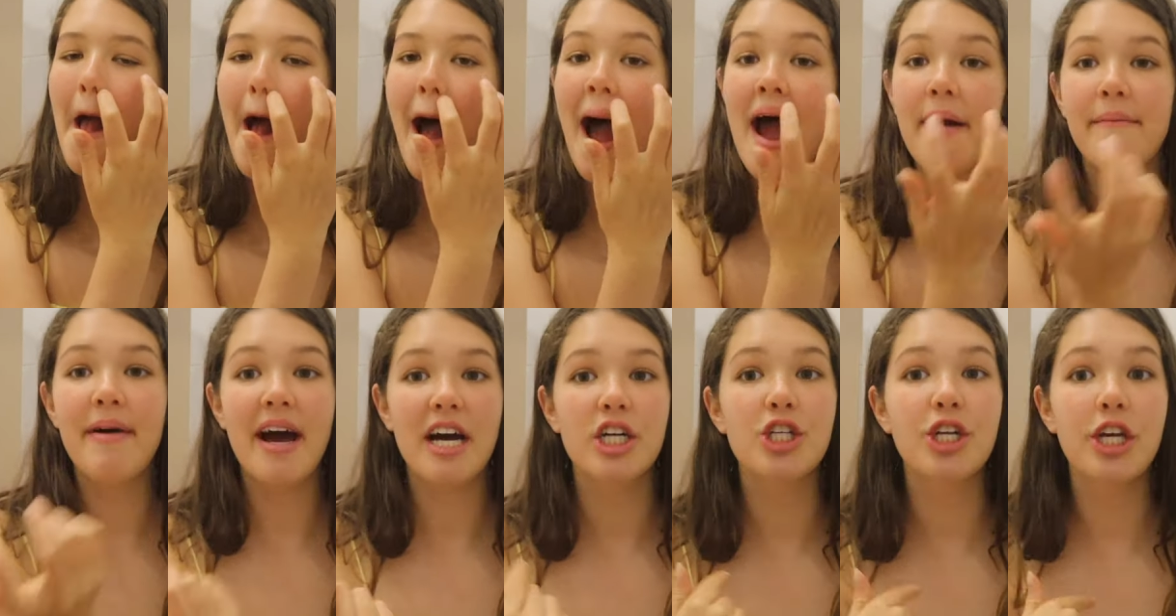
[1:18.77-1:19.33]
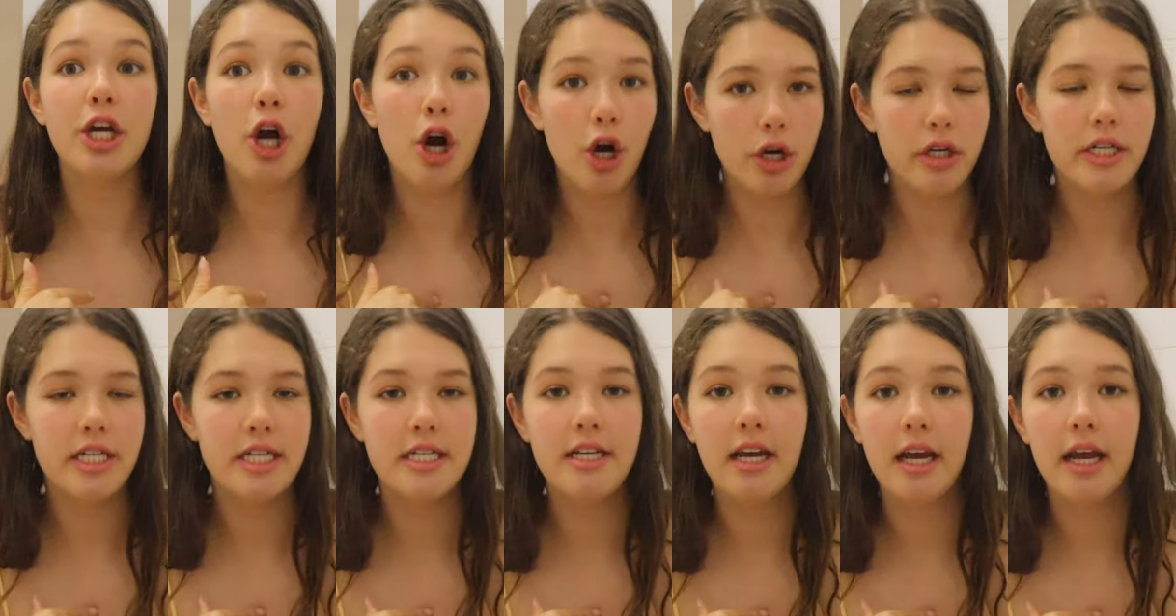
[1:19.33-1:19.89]
I'm actually
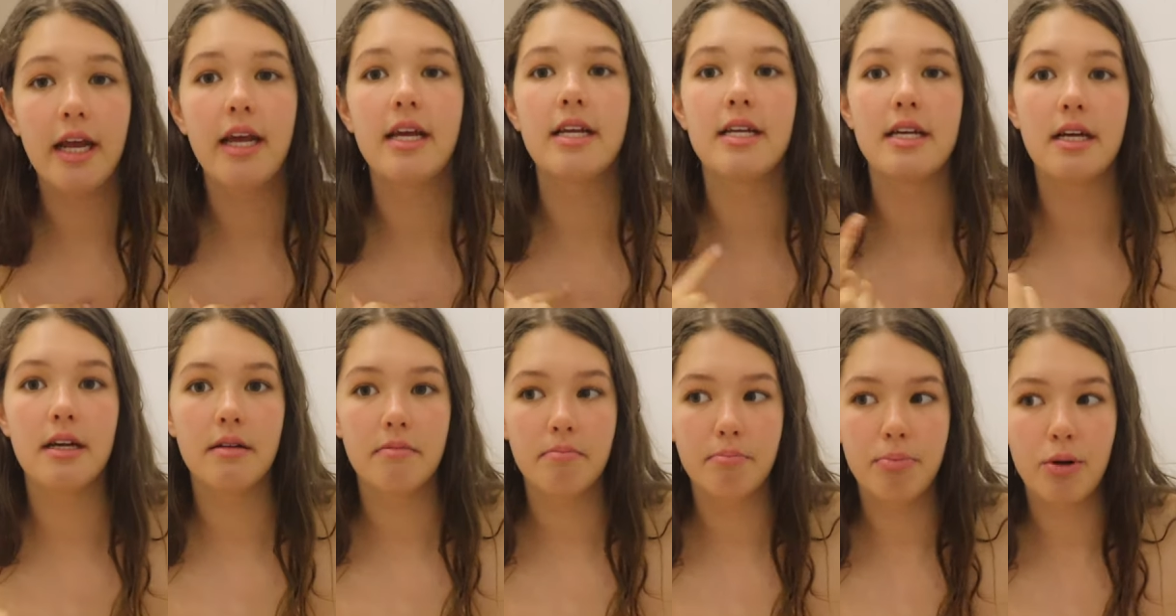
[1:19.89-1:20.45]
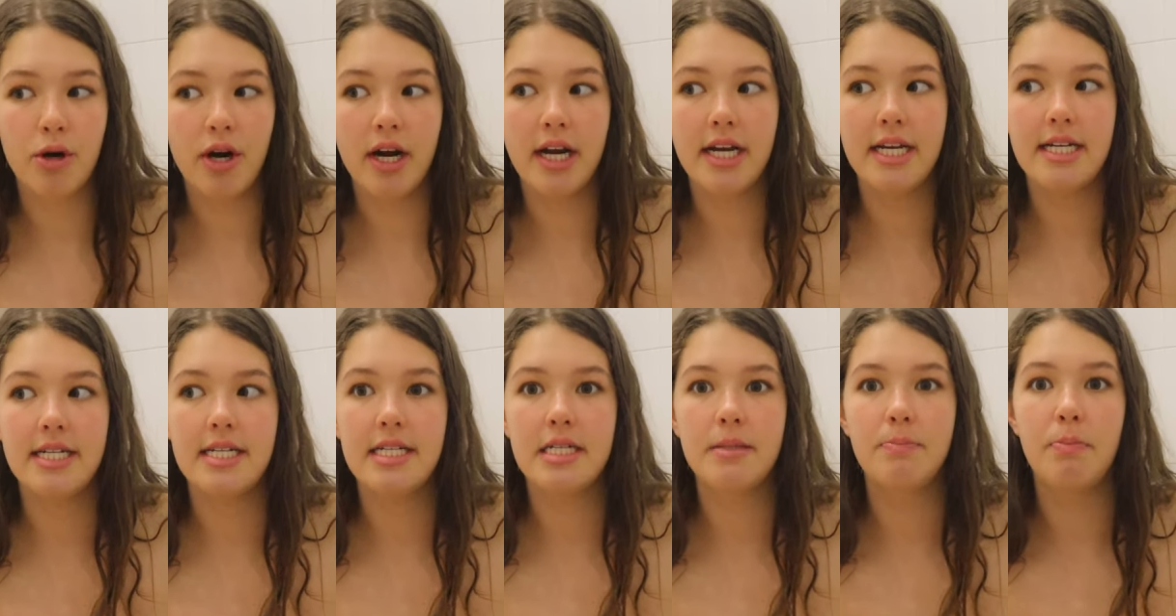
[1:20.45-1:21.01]
hosting
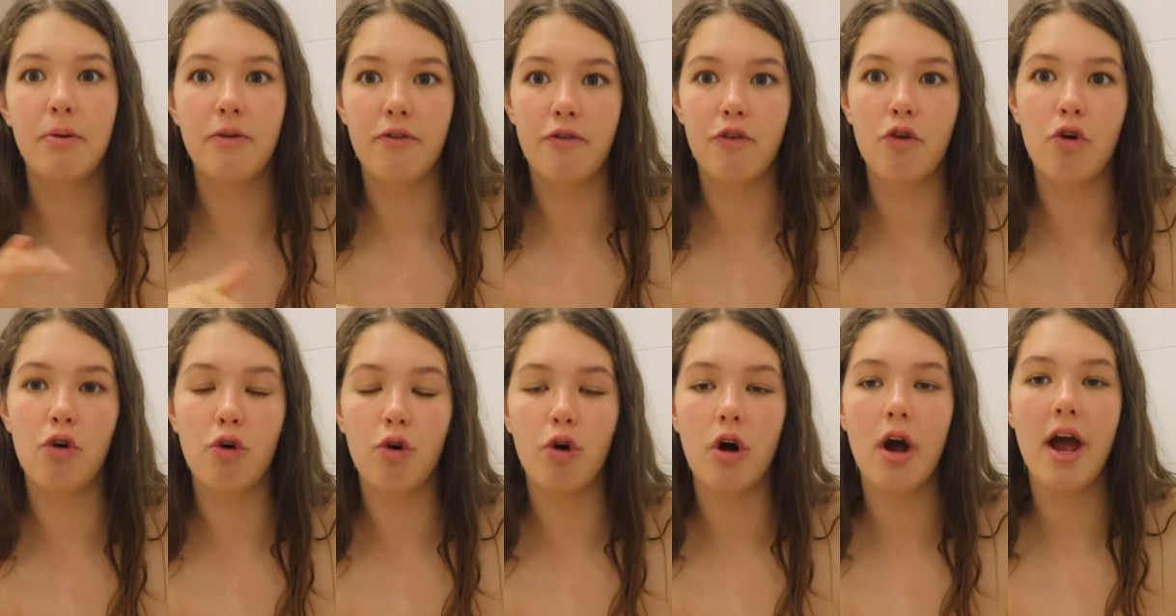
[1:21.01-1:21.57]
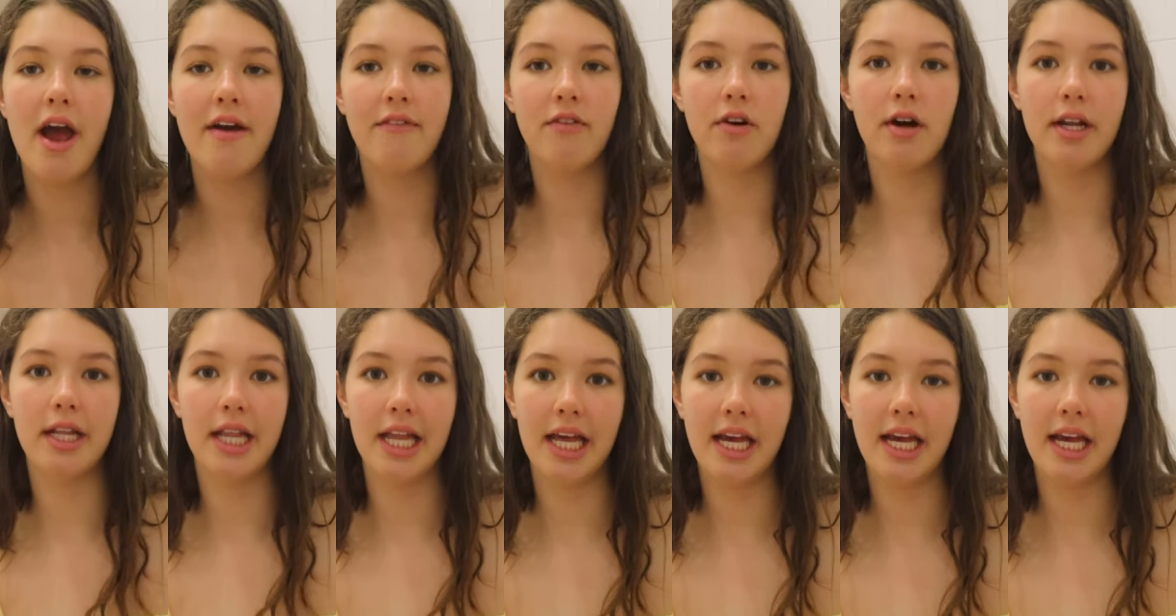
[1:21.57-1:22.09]
praise before everyone